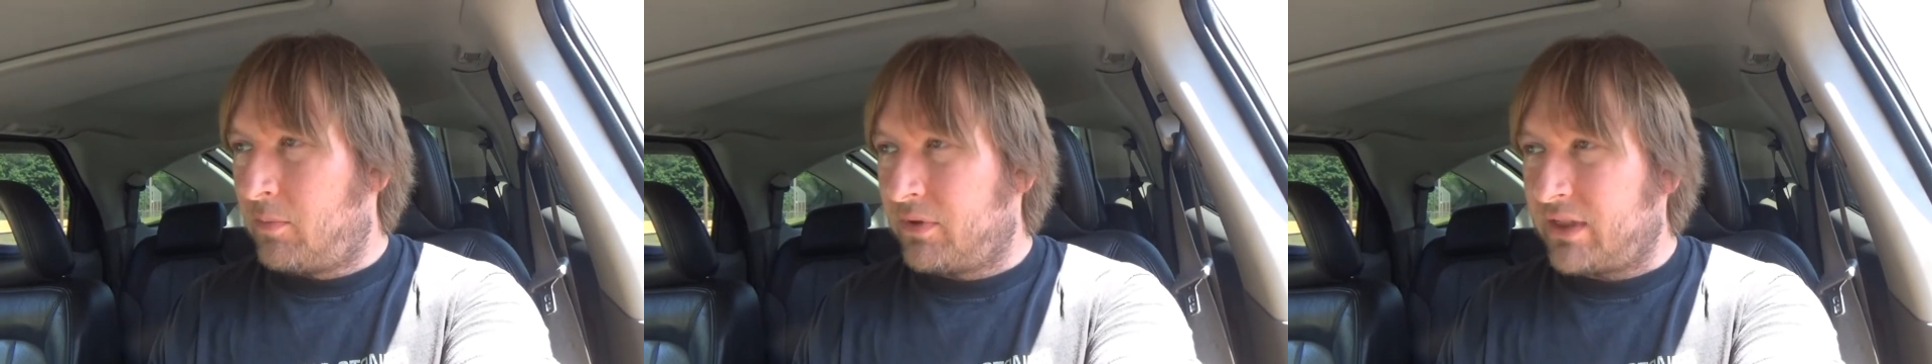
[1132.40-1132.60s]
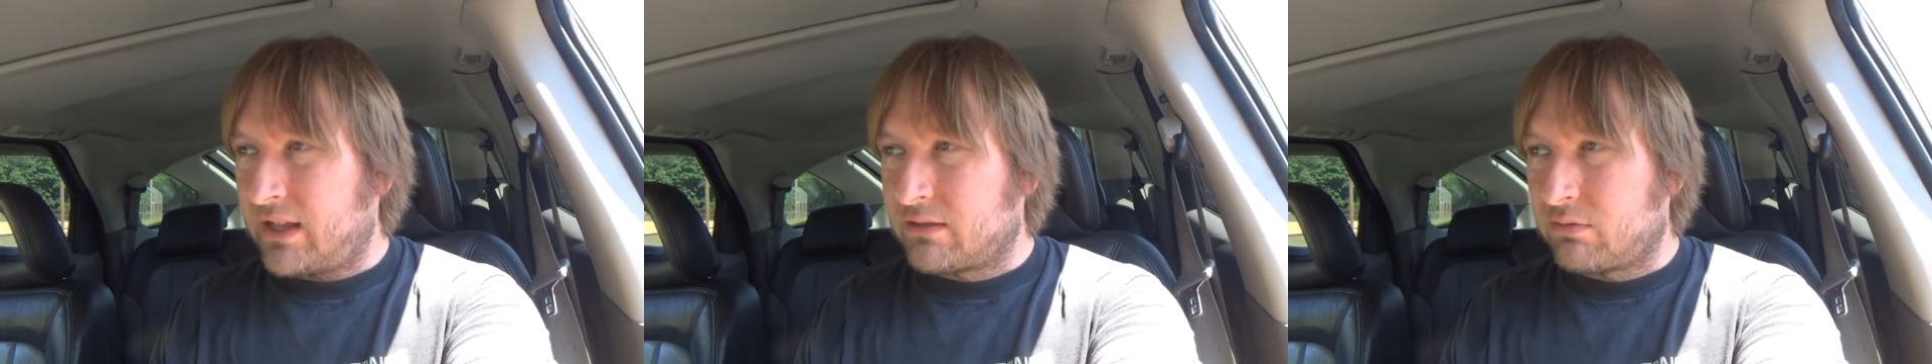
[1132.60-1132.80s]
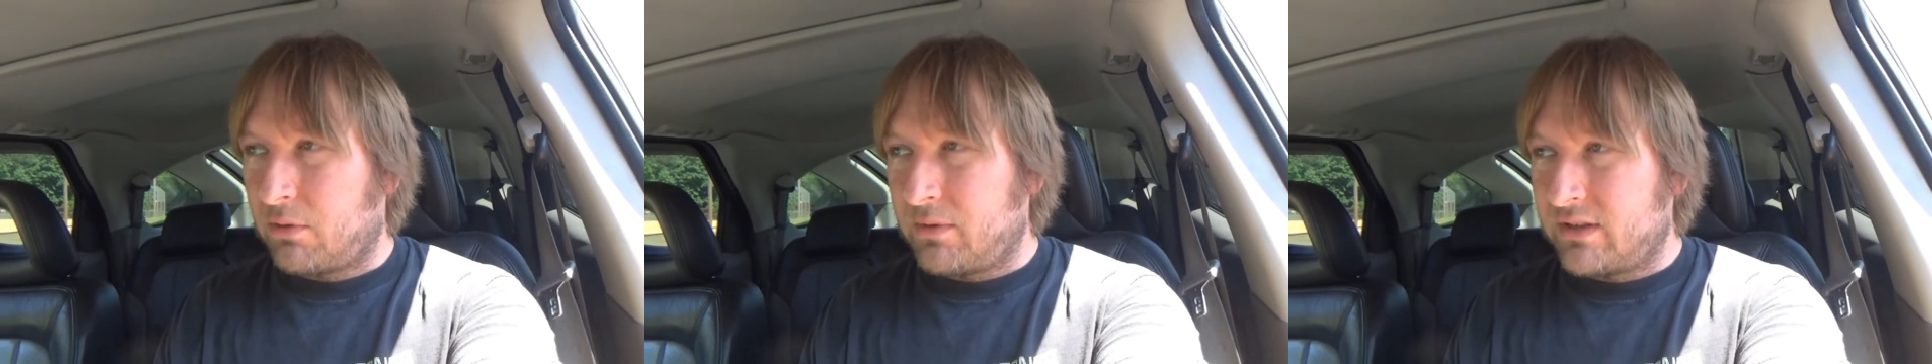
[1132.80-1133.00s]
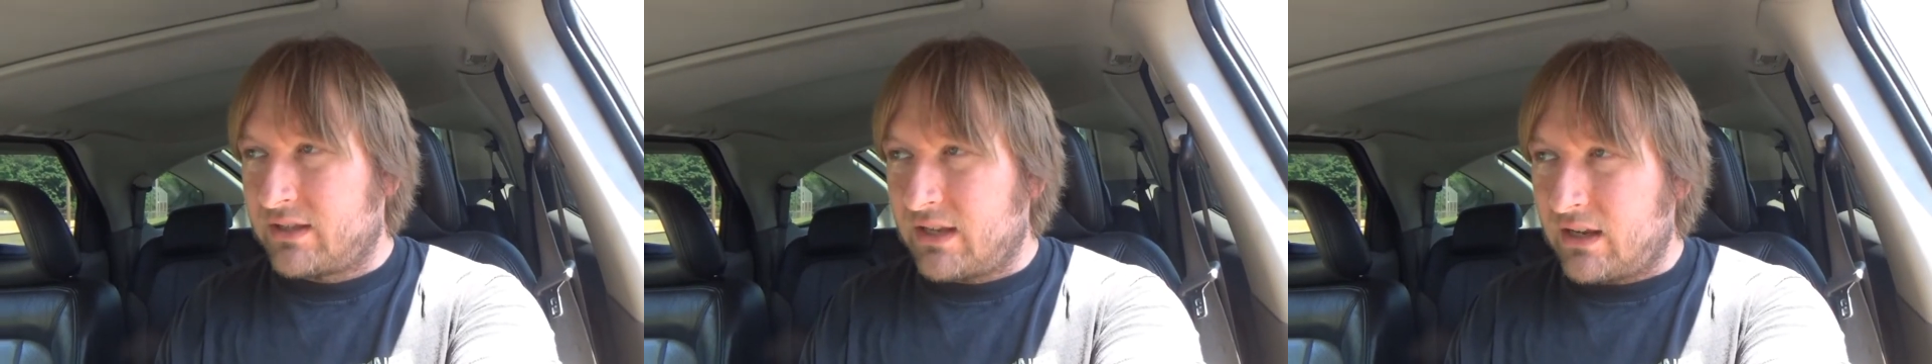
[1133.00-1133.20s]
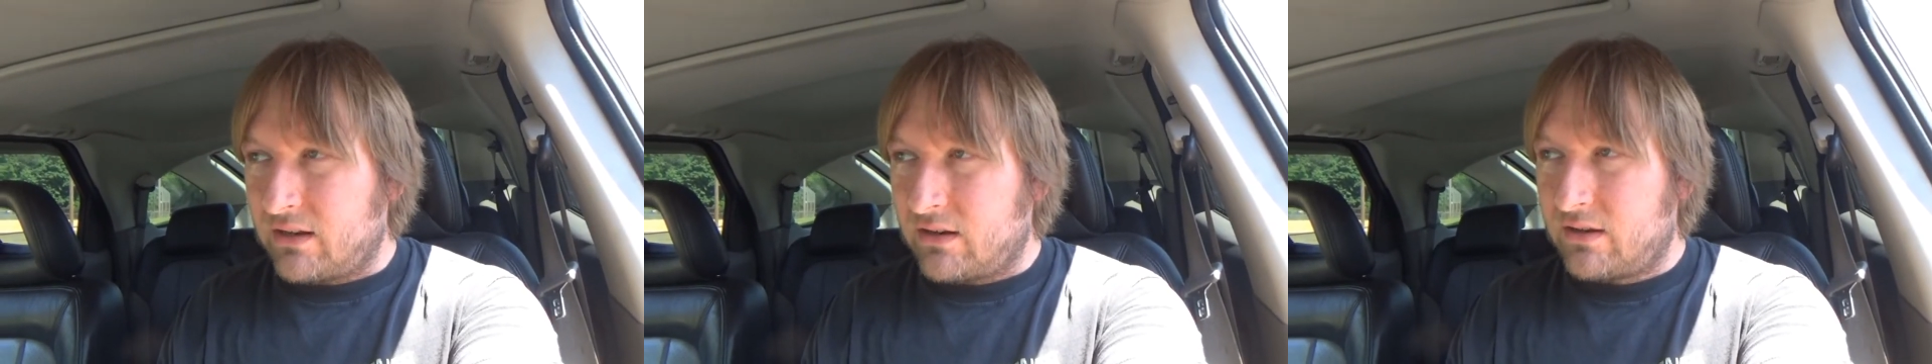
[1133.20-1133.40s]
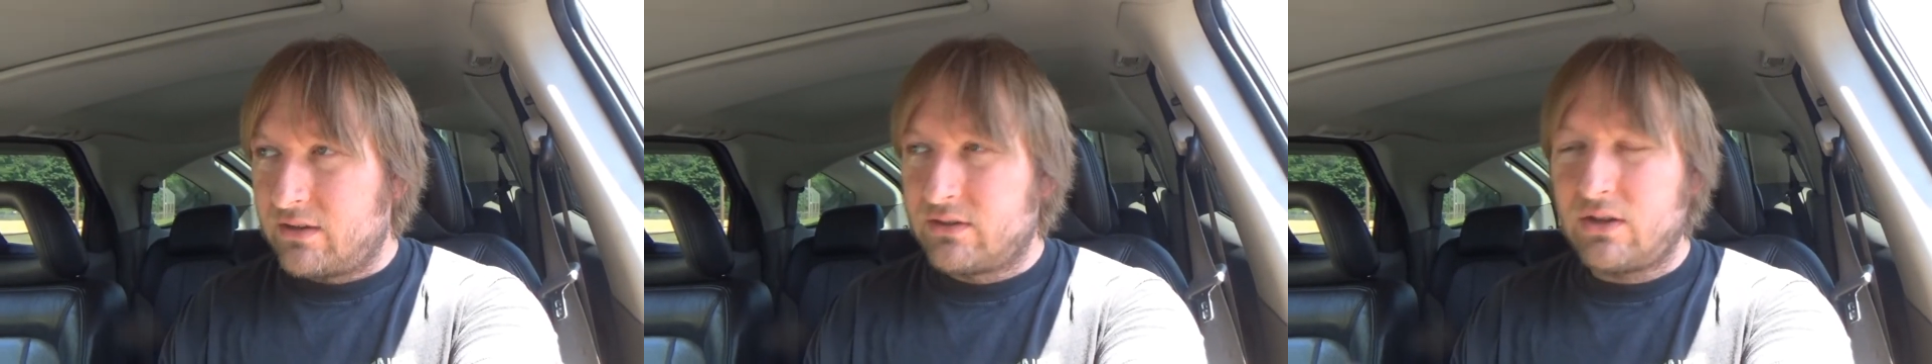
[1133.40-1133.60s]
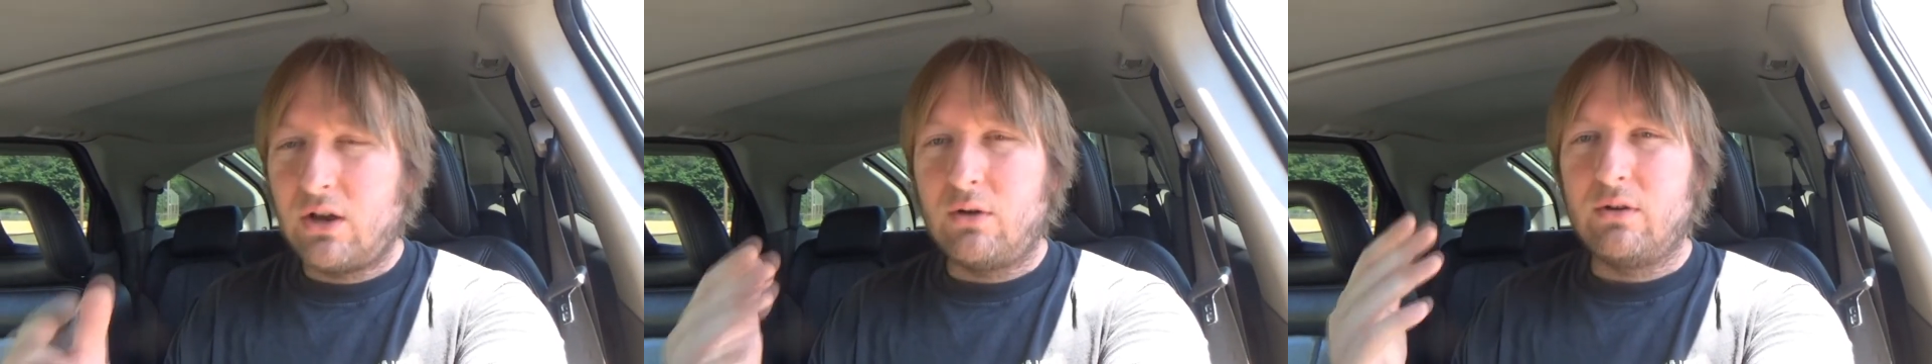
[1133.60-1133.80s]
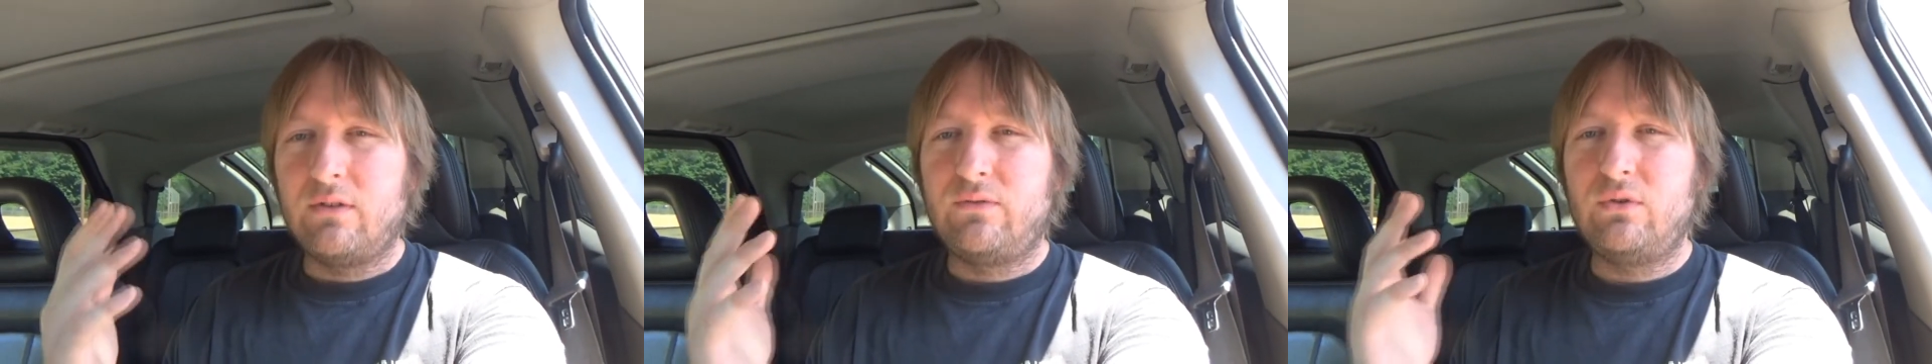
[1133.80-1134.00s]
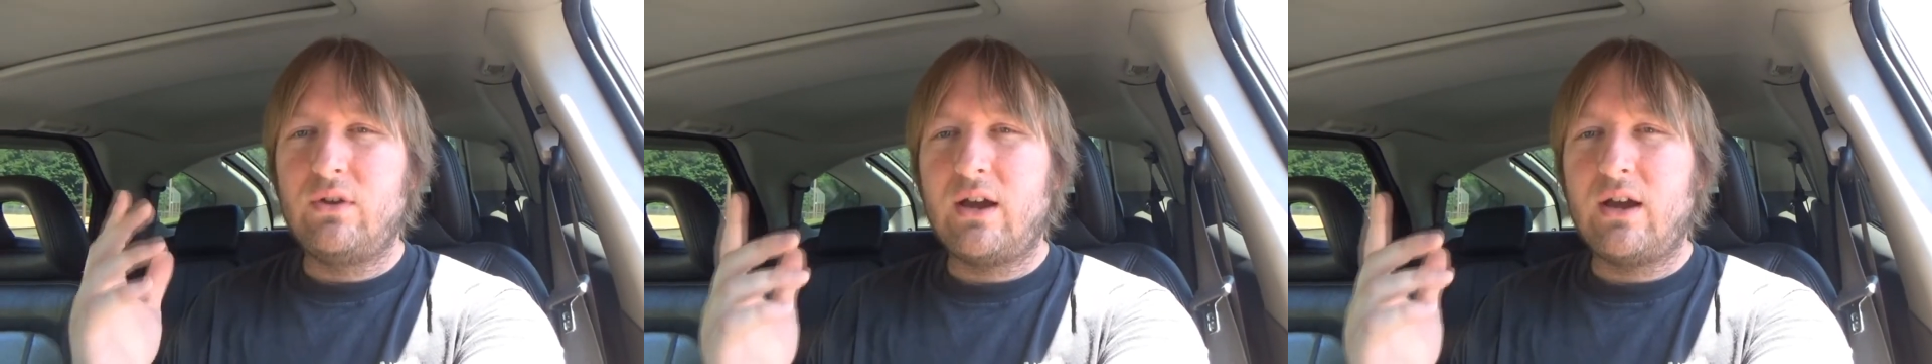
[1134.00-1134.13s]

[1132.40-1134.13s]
But that's where we sit. So if